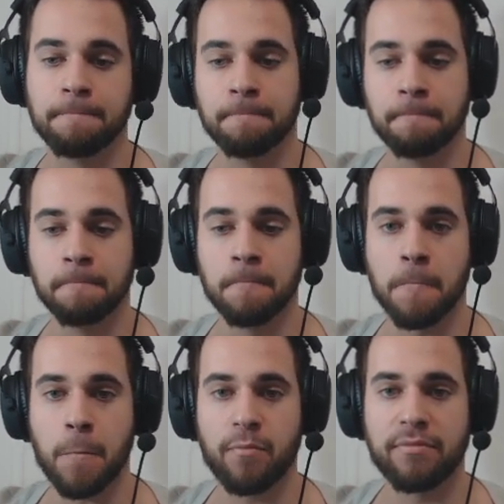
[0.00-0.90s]

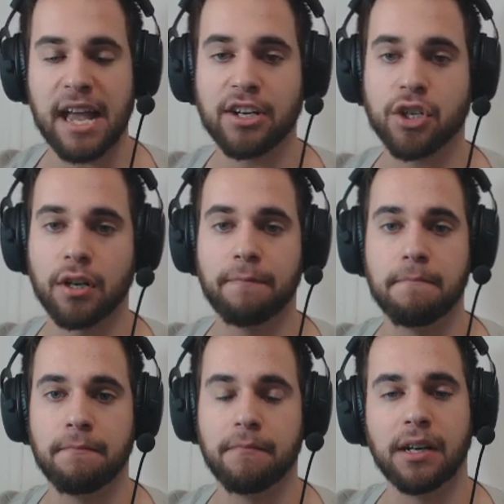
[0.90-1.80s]
I should
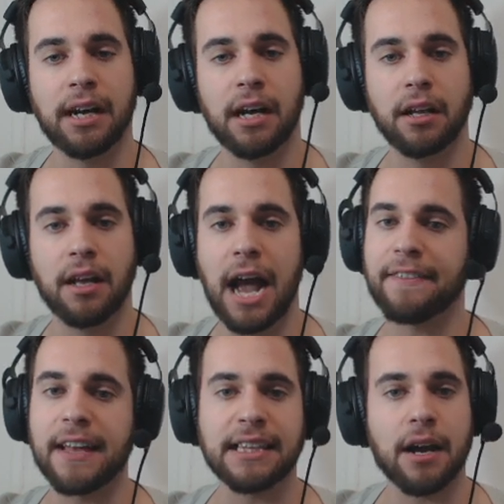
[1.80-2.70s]
have... Well,
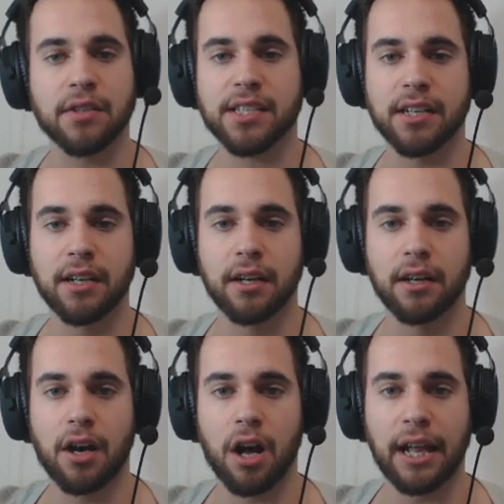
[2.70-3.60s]
I think that was
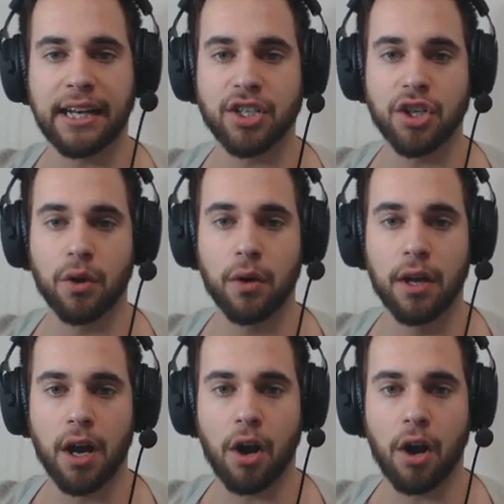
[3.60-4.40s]
all I could do.